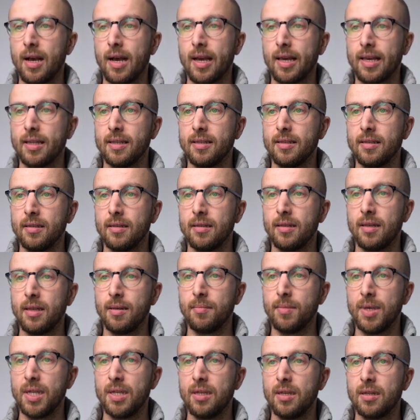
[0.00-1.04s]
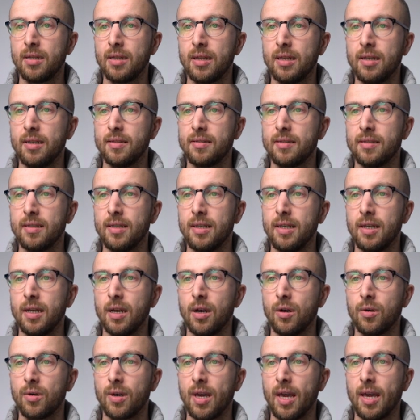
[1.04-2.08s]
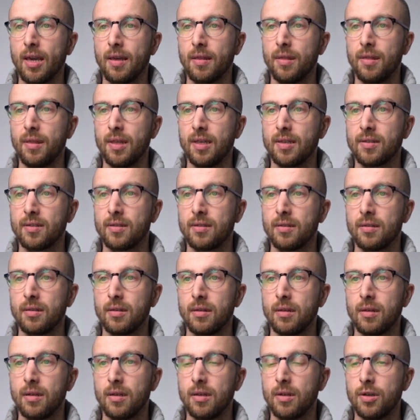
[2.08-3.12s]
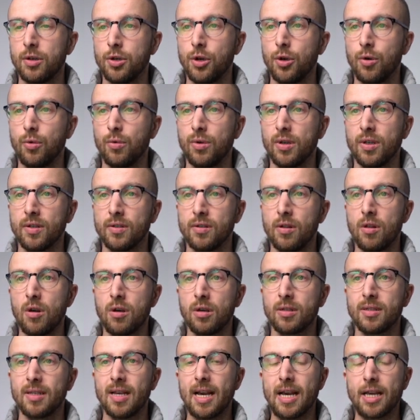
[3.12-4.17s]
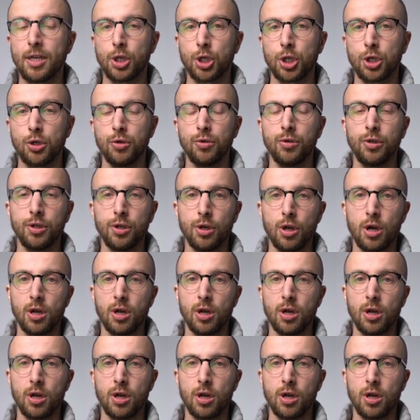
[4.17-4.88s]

I can immediately see, okay, this node is locked. I should